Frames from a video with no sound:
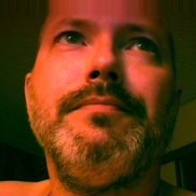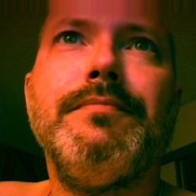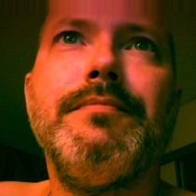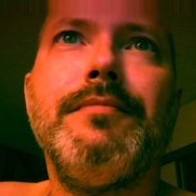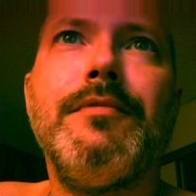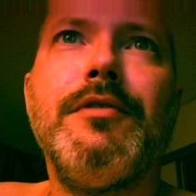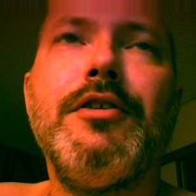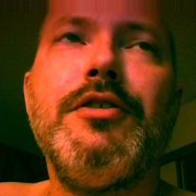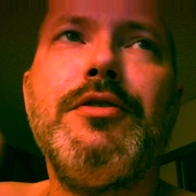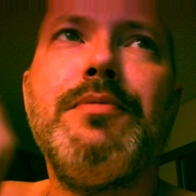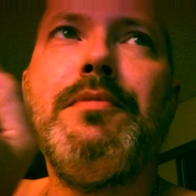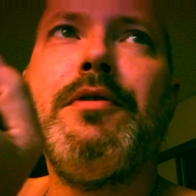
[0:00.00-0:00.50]

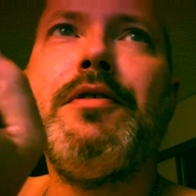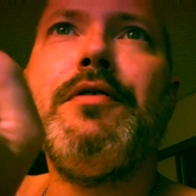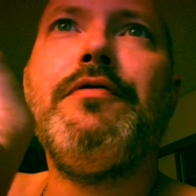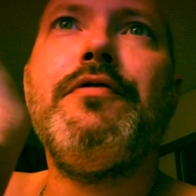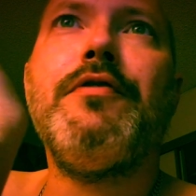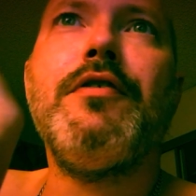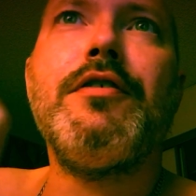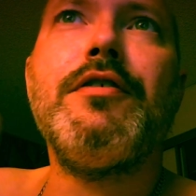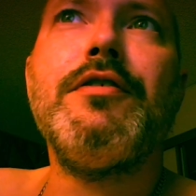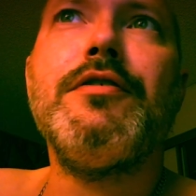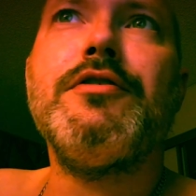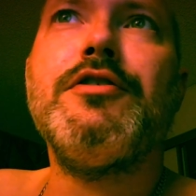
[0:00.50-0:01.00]
This
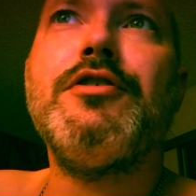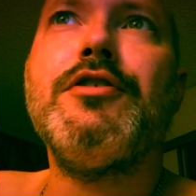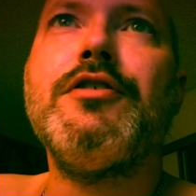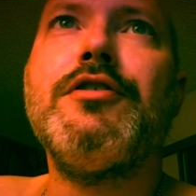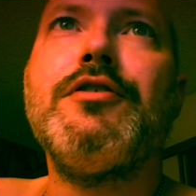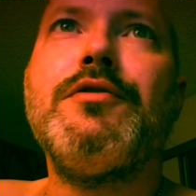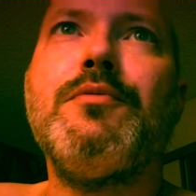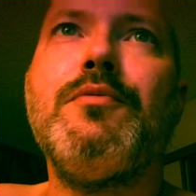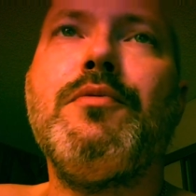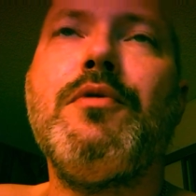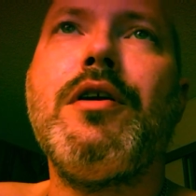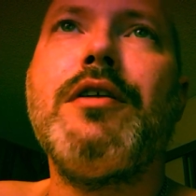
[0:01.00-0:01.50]
motherfucker just
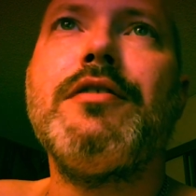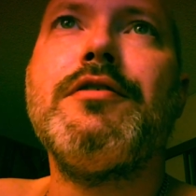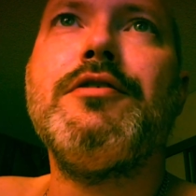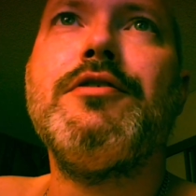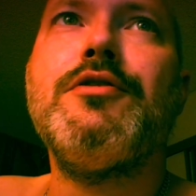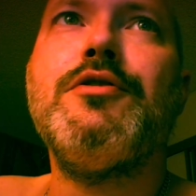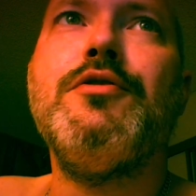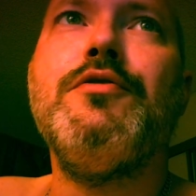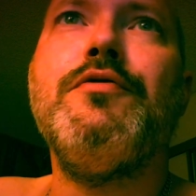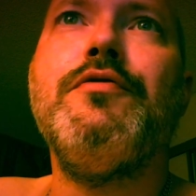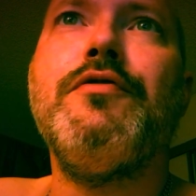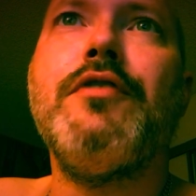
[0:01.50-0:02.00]
wants
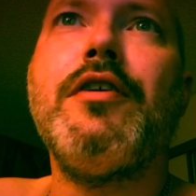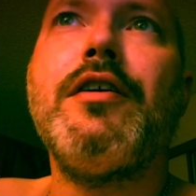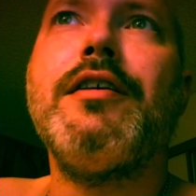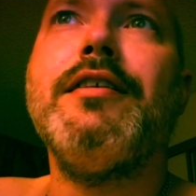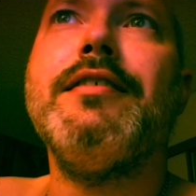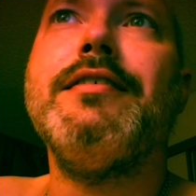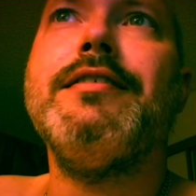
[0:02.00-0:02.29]
to fucking